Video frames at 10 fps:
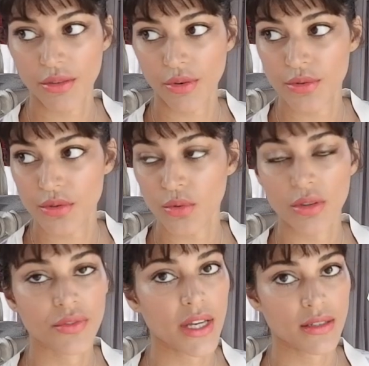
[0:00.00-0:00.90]
It throws
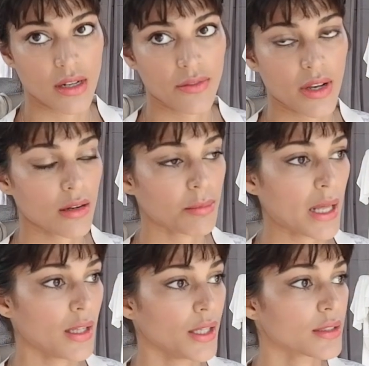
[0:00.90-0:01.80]
all of that stuff out of
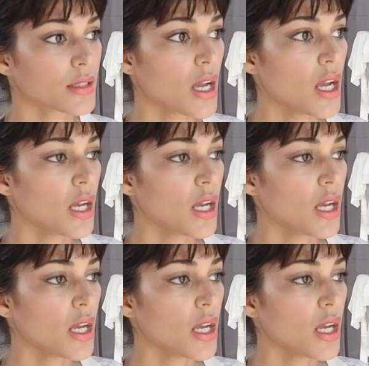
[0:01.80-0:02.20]
balance.